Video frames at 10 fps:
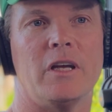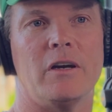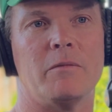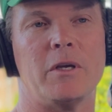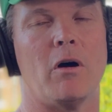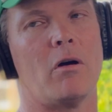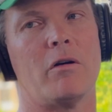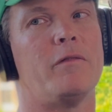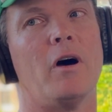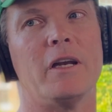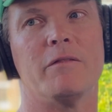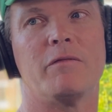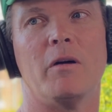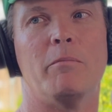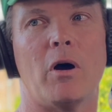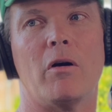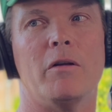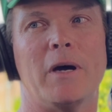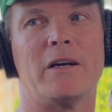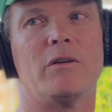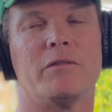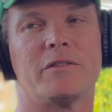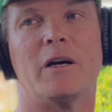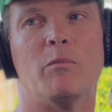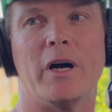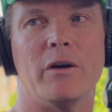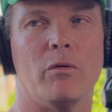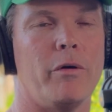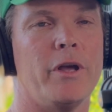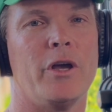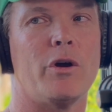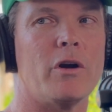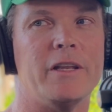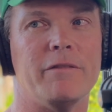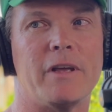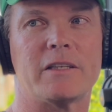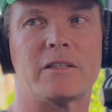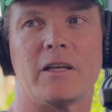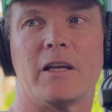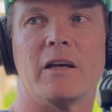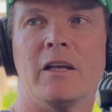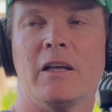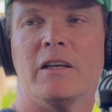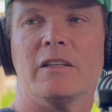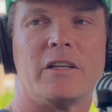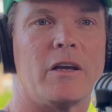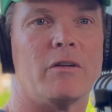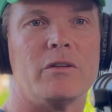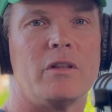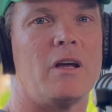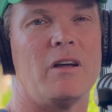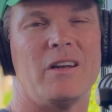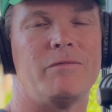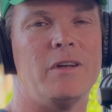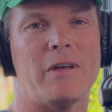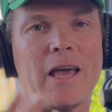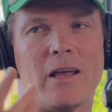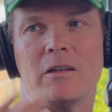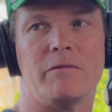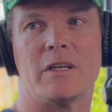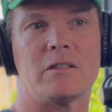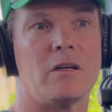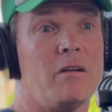And I'd be horrified if I borrowed money off someone or got an investor to go and do that. And I've never had an investor.